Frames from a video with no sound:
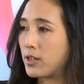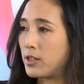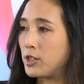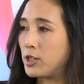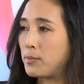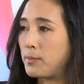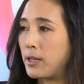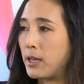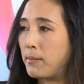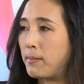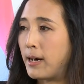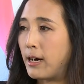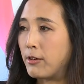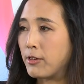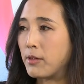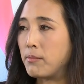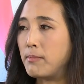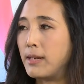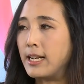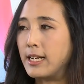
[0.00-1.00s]
going to be
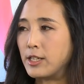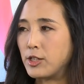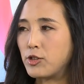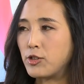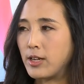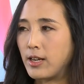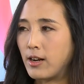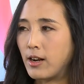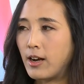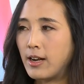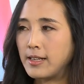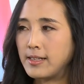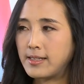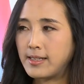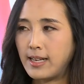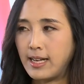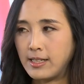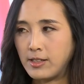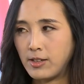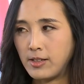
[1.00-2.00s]
about the military
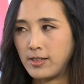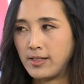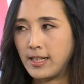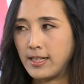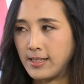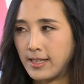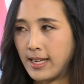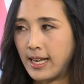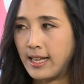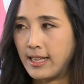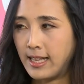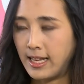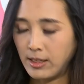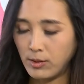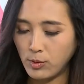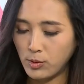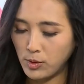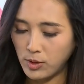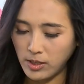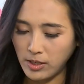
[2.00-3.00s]
alliance, as I said again,
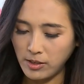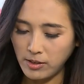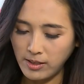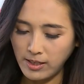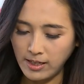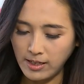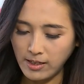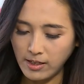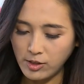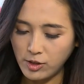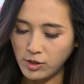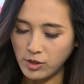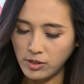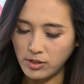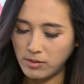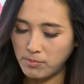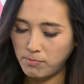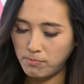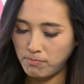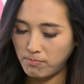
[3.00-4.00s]
and also the
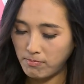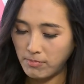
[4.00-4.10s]
just